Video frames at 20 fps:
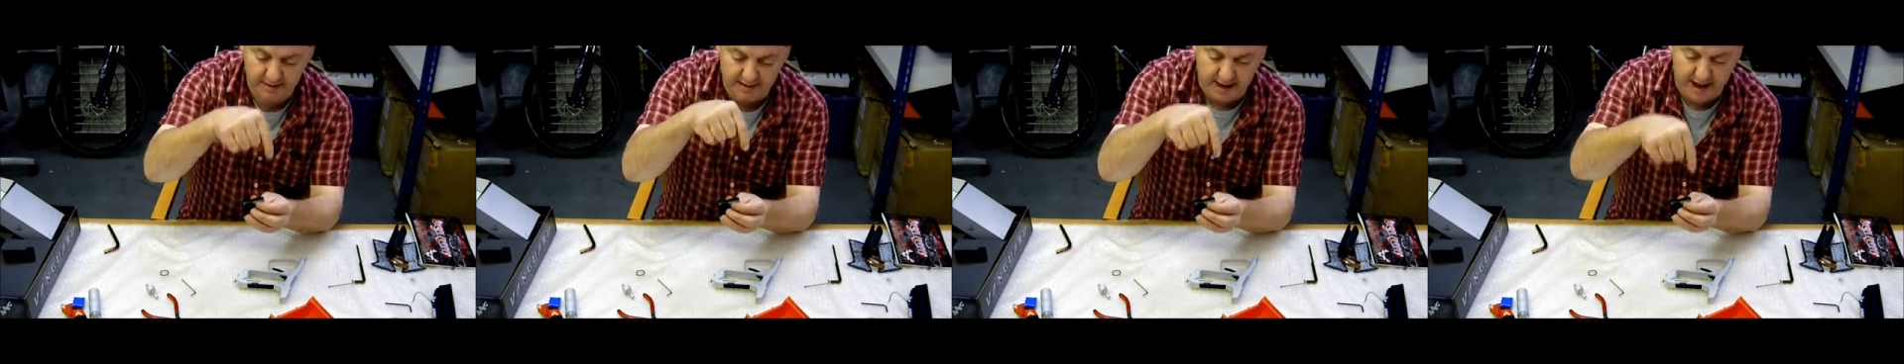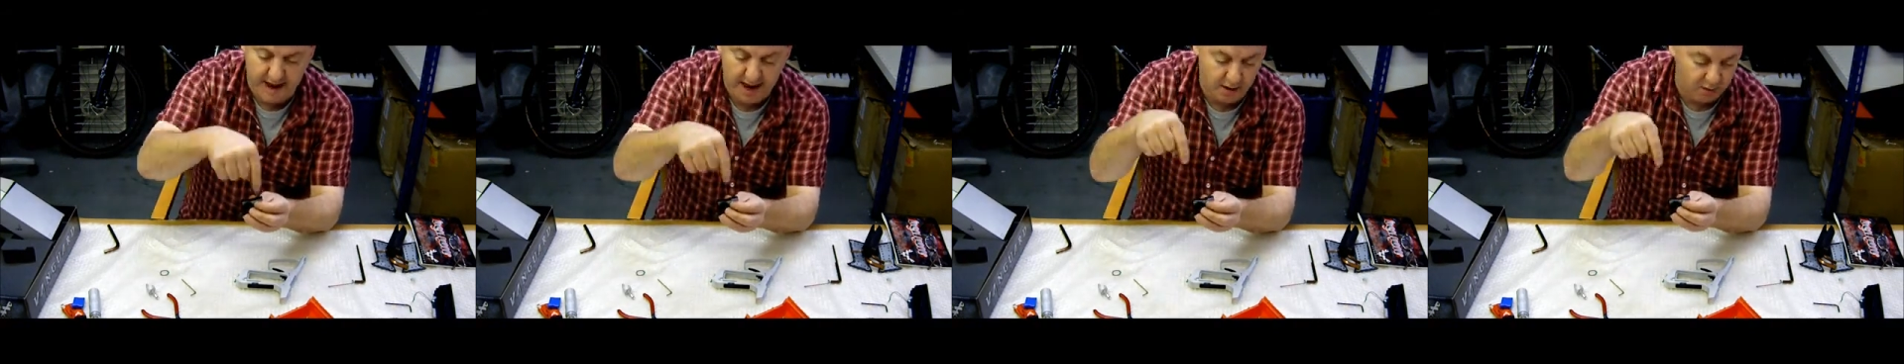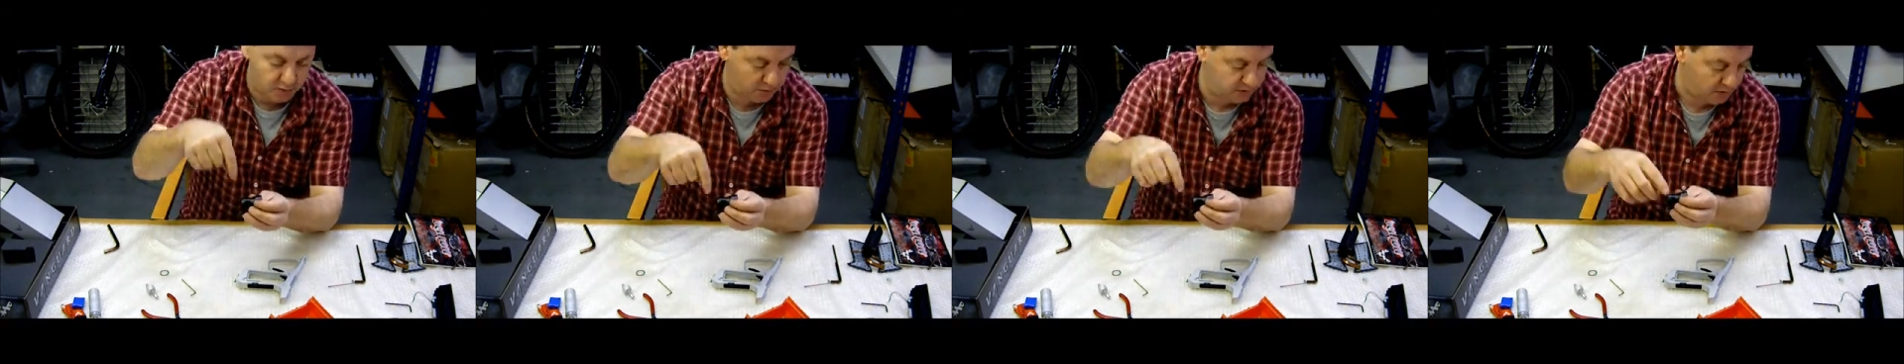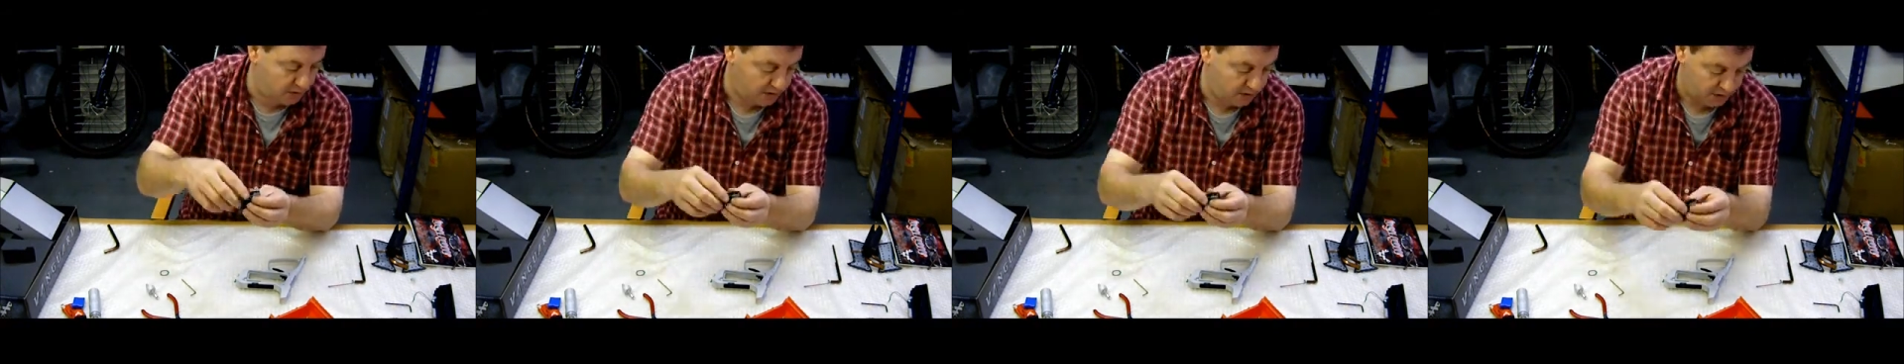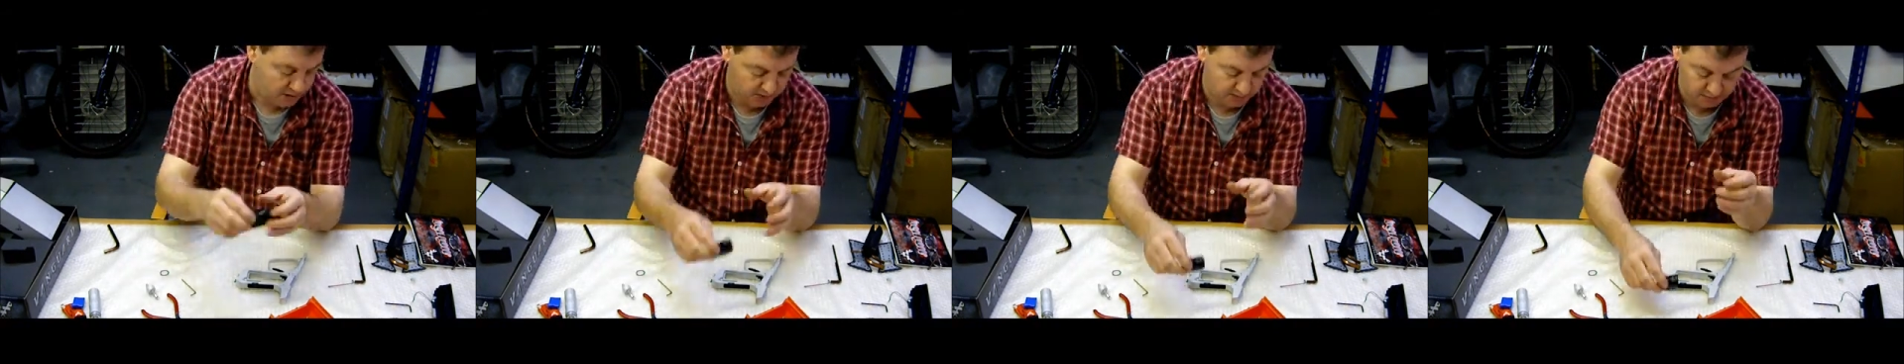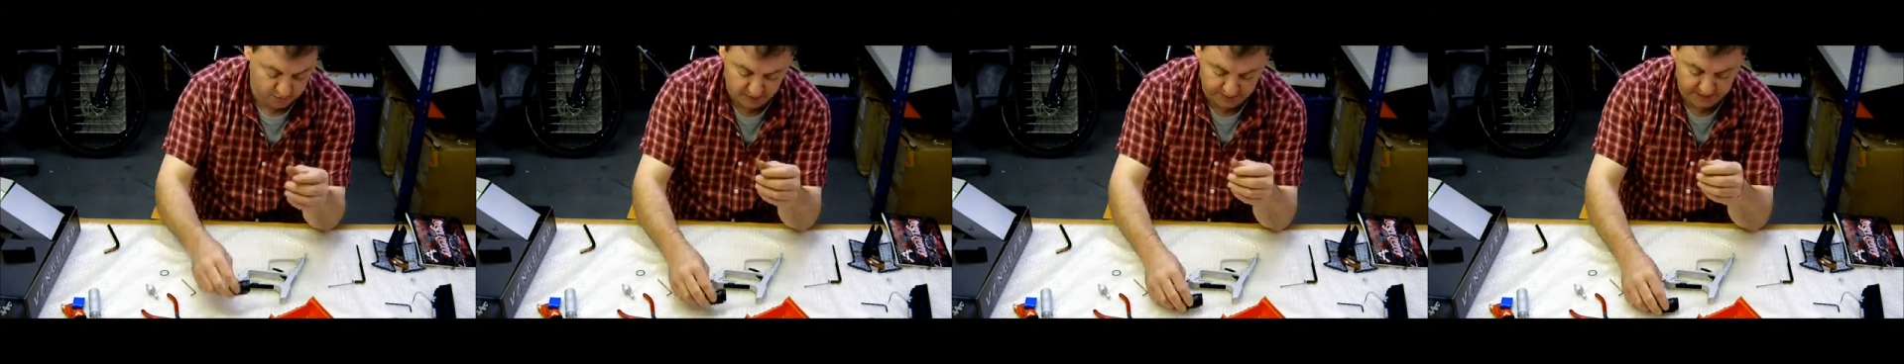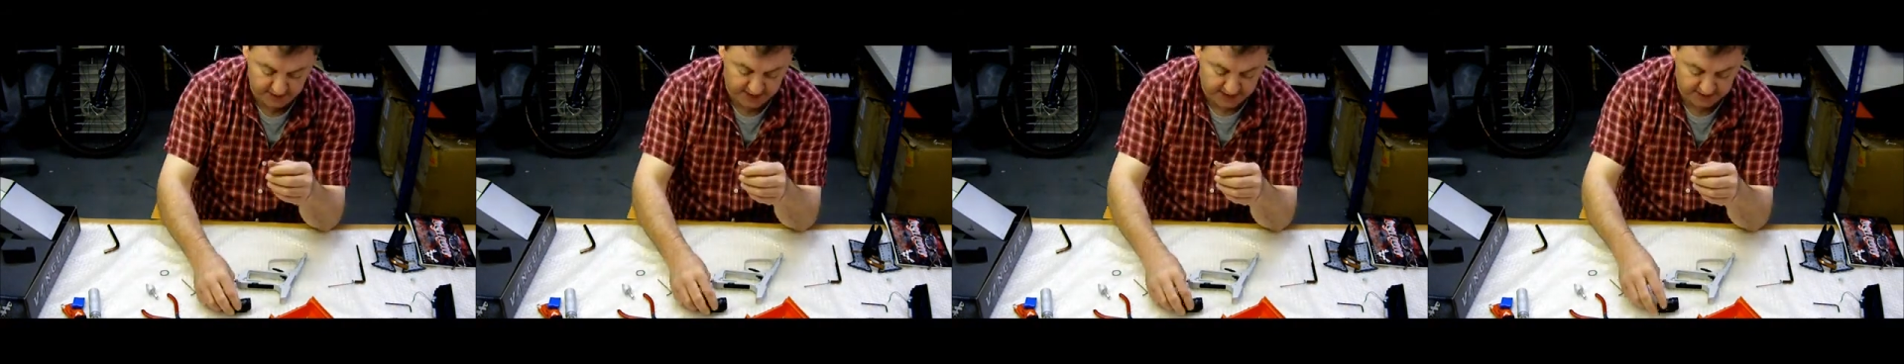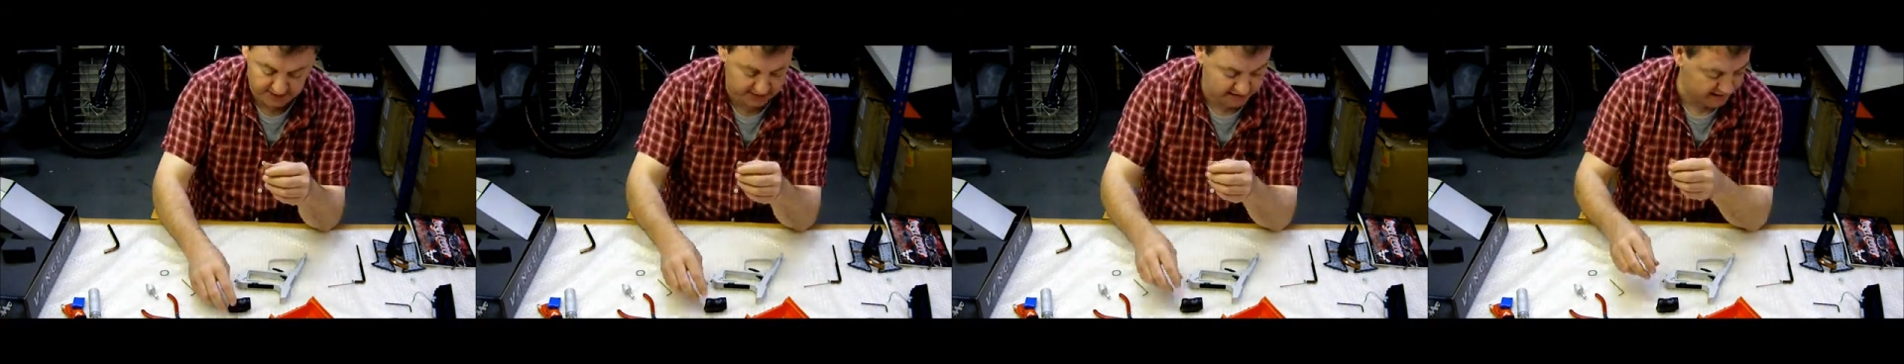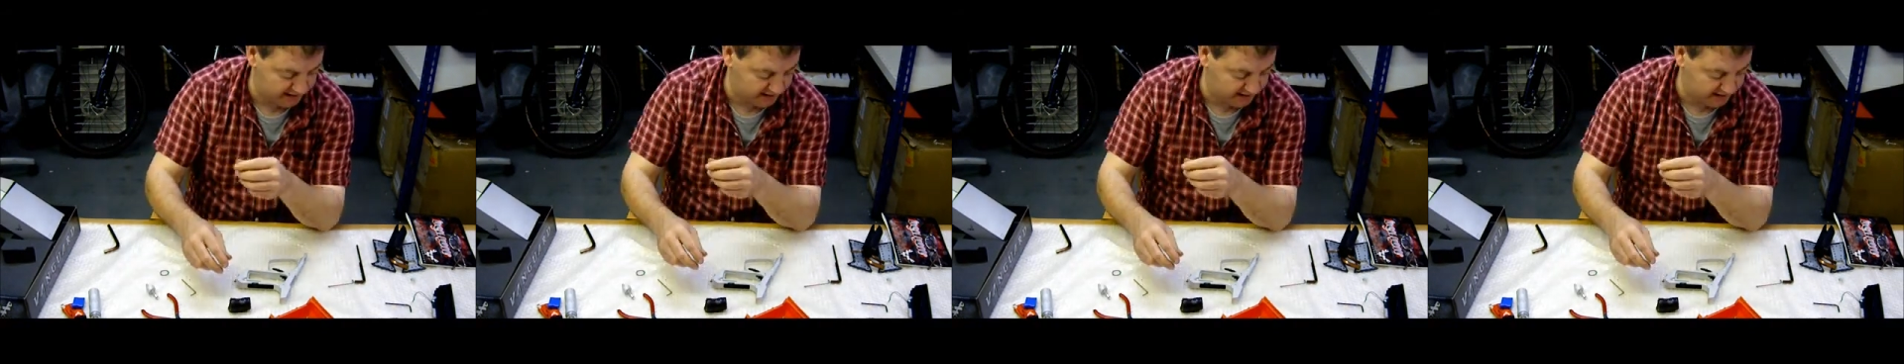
down with the Allen